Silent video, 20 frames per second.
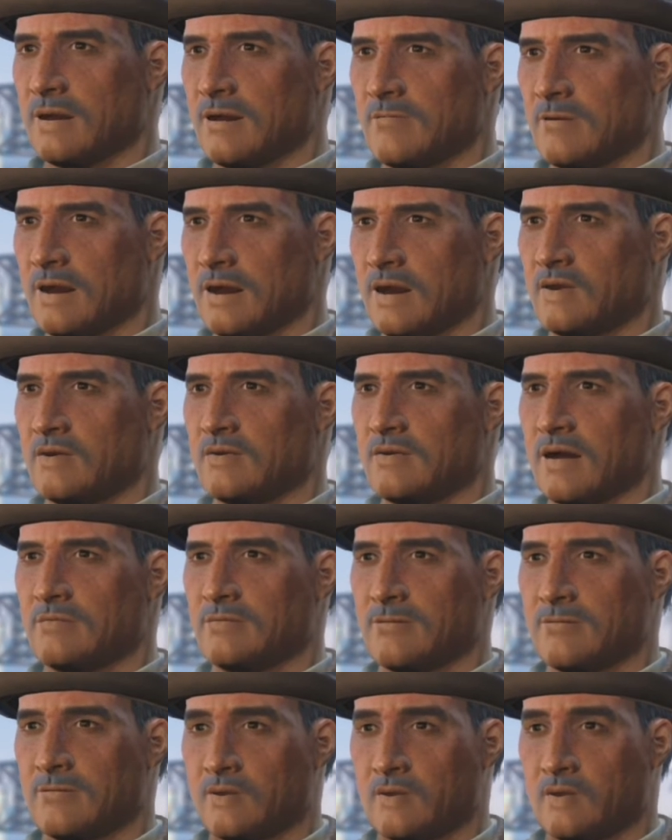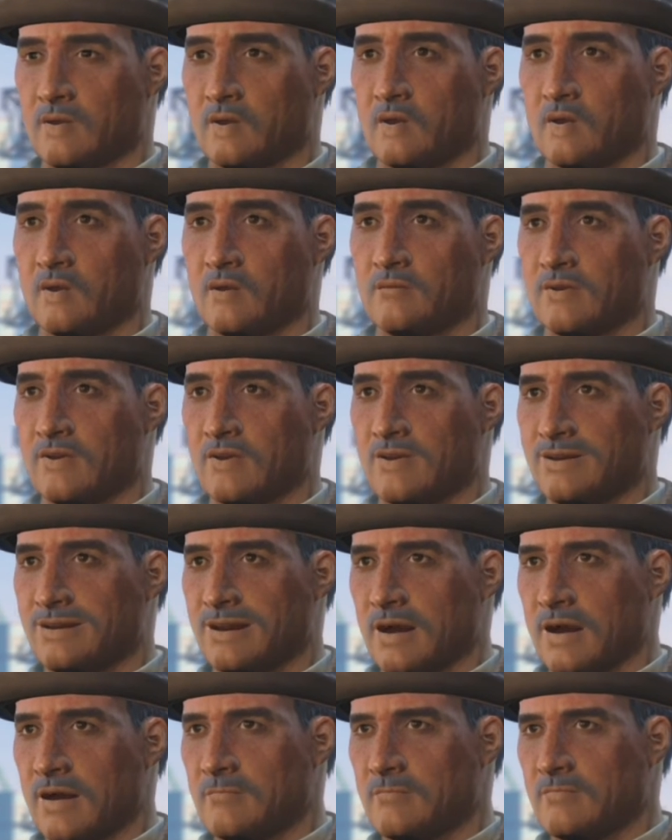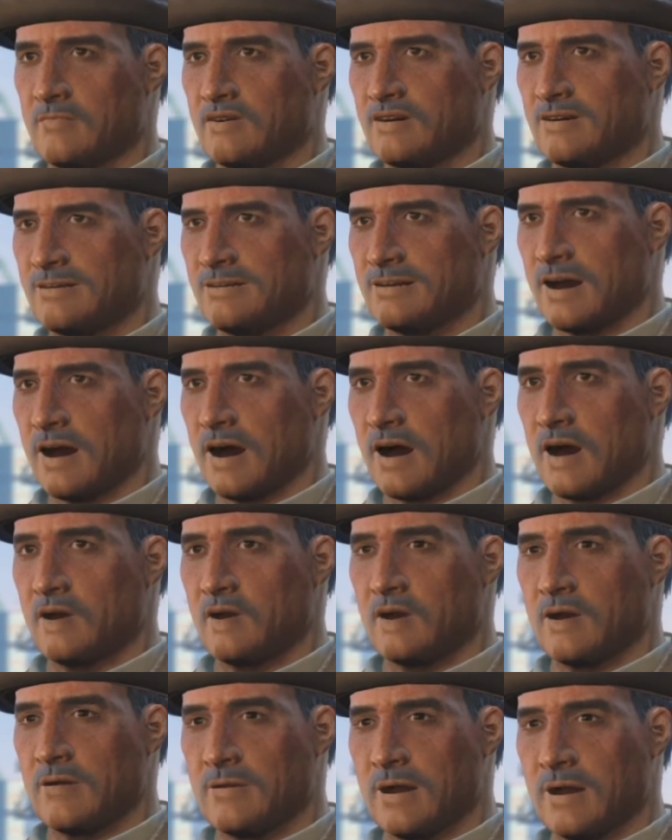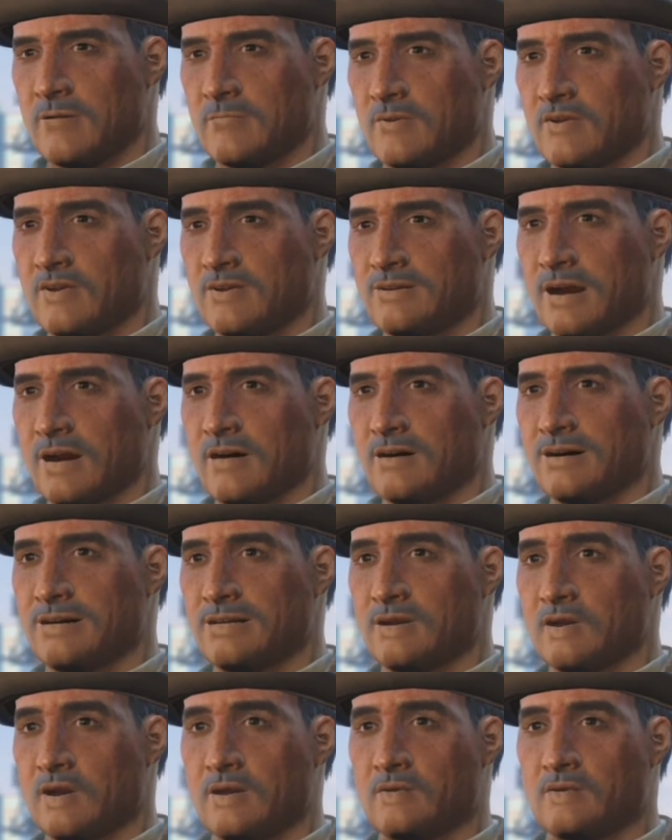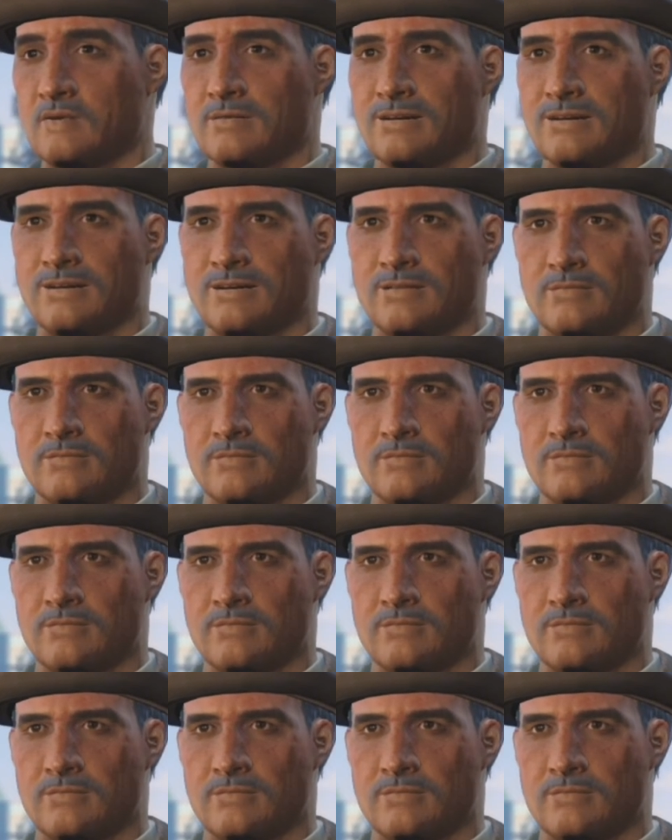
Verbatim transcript: in my power to help you overcome this horrible personal tragedy.